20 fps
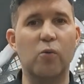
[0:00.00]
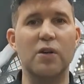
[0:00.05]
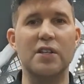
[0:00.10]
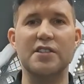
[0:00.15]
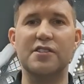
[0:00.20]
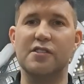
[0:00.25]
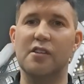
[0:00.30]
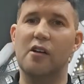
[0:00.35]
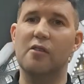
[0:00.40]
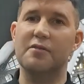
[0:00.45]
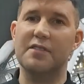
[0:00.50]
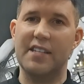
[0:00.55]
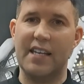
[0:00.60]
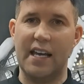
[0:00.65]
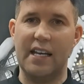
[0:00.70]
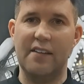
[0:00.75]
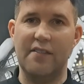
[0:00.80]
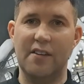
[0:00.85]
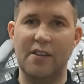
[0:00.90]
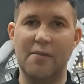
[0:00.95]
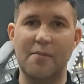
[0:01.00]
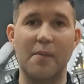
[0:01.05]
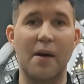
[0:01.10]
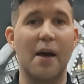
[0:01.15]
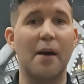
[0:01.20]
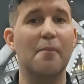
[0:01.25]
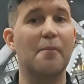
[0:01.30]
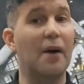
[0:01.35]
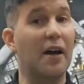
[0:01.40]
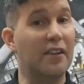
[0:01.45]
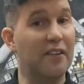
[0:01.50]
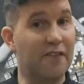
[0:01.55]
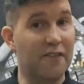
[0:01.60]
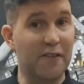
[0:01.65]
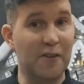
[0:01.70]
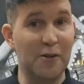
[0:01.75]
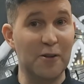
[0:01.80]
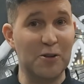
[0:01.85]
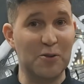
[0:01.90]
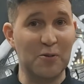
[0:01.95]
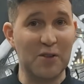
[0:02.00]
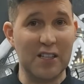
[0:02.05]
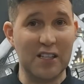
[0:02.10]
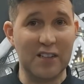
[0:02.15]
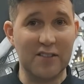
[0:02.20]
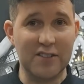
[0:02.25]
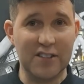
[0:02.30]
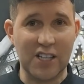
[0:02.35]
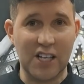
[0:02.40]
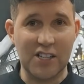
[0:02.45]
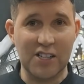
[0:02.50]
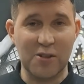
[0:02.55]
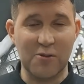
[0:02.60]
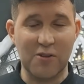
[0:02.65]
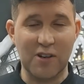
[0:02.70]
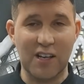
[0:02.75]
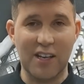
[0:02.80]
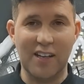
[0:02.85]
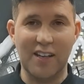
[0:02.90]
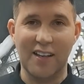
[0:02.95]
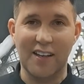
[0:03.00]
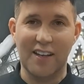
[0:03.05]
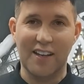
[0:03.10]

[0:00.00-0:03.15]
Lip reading: We sold 10 of them by the first week of January.